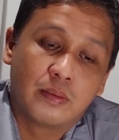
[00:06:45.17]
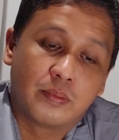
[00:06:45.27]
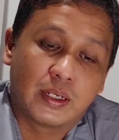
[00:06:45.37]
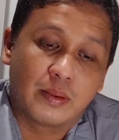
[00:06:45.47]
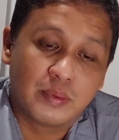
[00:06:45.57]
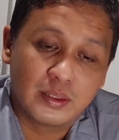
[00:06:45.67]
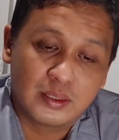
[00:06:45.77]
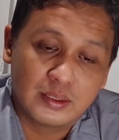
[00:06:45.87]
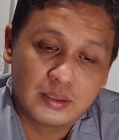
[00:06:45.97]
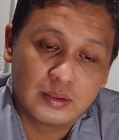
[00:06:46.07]

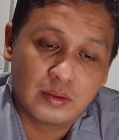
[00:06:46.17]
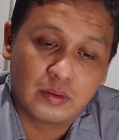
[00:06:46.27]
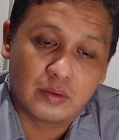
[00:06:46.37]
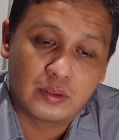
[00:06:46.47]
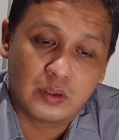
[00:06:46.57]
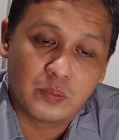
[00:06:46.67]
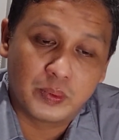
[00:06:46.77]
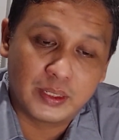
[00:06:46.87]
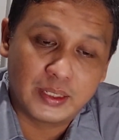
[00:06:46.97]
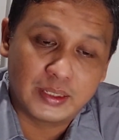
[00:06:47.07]
preamble or the
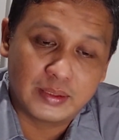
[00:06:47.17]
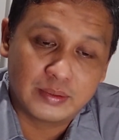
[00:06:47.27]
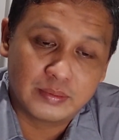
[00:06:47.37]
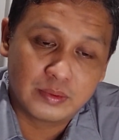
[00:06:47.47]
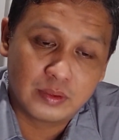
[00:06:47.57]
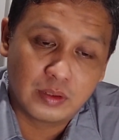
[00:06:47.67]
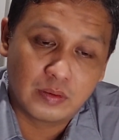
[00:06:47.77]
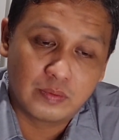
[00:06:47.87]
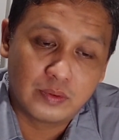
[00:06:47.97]
opening of